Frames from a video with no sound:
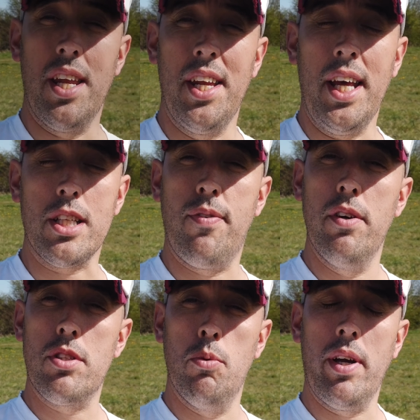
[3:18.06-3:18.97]
so the next
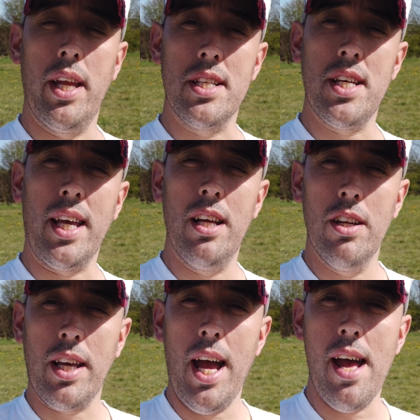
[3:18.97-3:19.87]
filter we're going to take a
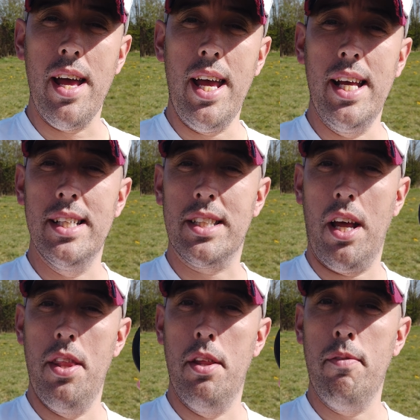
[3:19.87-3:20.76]
look at is
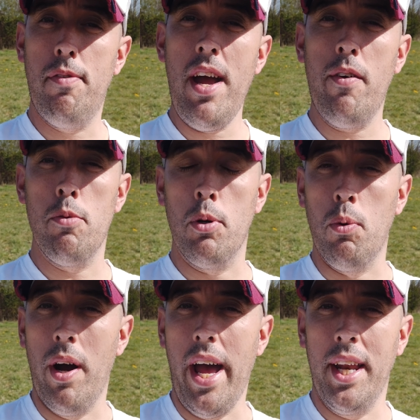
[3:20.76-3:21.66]
the
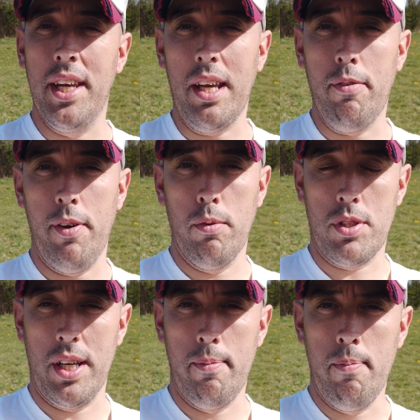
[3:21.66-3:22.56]
variable ND
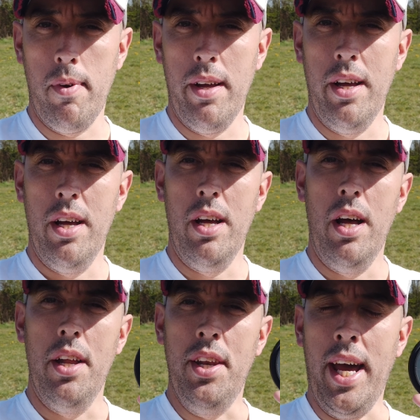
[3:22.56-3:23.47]
filter.
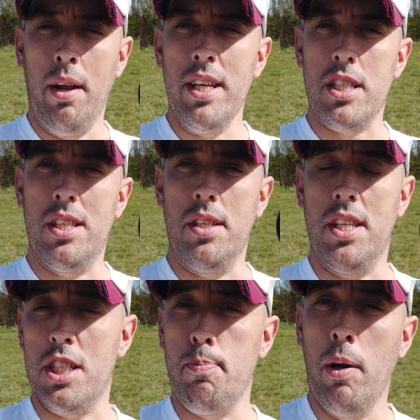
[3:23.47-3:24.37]
Now let's
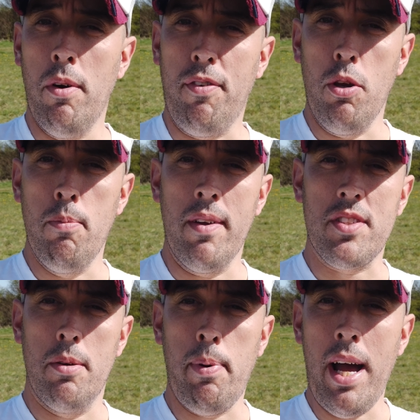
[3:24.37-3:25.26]
dispel a few
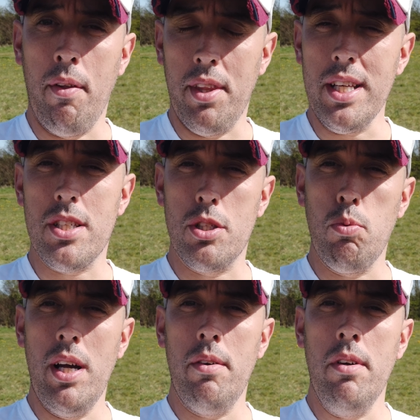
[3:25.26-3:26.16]
myths about this as
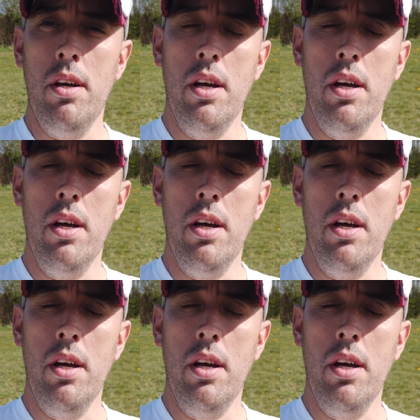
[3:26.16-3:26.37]
well.